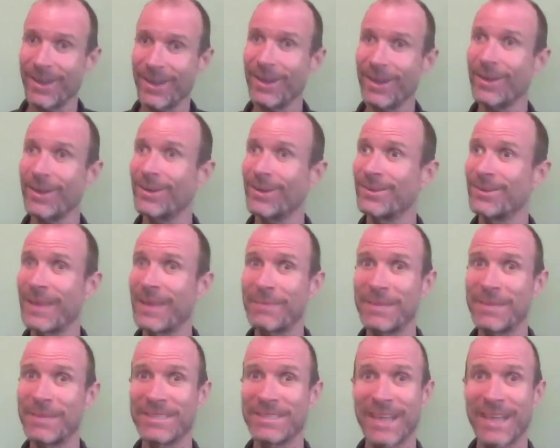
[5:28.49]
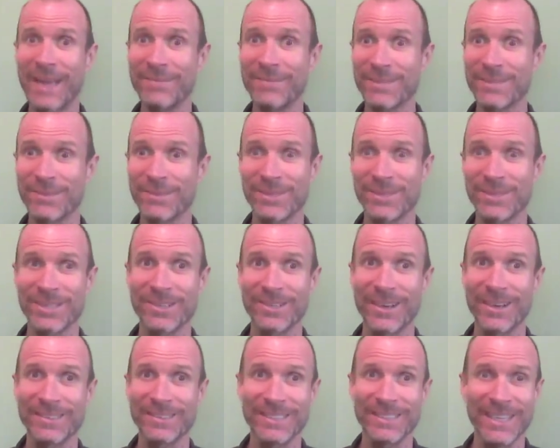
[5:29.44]
oh, that means I'm supposed to go
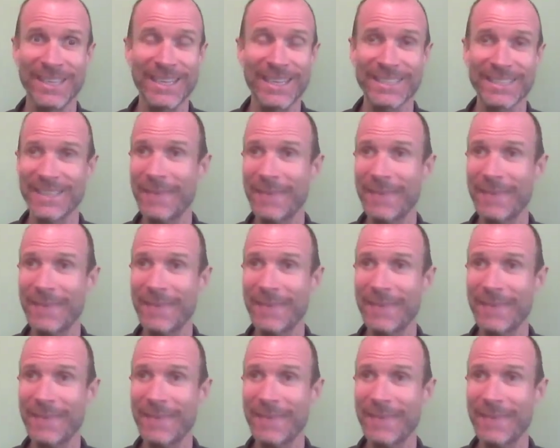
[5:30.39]
out and teach.